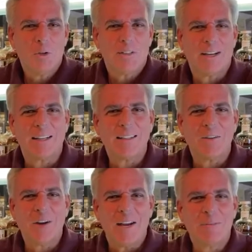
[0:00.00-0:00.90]
Of course I got that
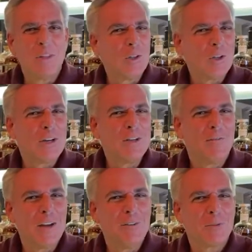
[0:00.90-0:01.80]
right. The look on your
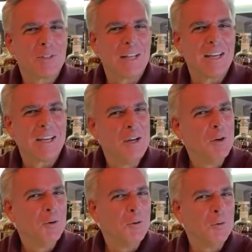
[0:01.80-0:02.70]
face was like,
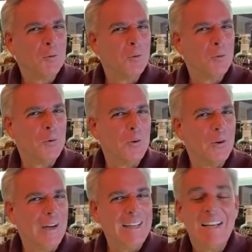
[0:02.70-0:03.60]

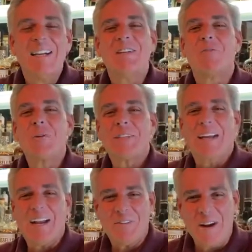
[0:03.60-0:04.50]
what? No, of course I got
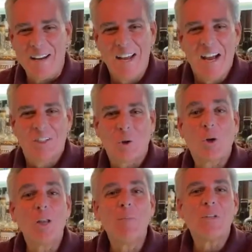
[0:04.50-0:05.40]
it right. So
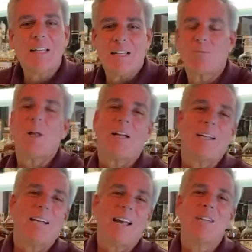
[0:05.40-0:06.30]
Curly Martinez, well, I
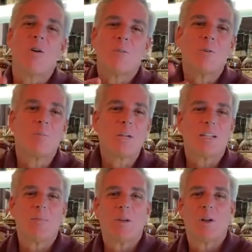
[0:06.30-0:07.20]
don't know if you'd object
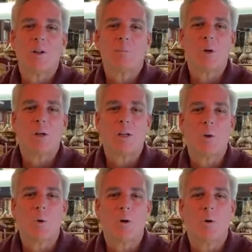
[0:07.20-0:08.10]
to me calling him Curly
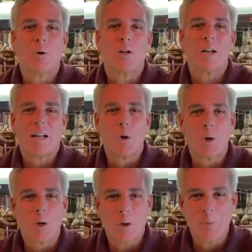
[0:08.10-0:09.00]
or Gregorio.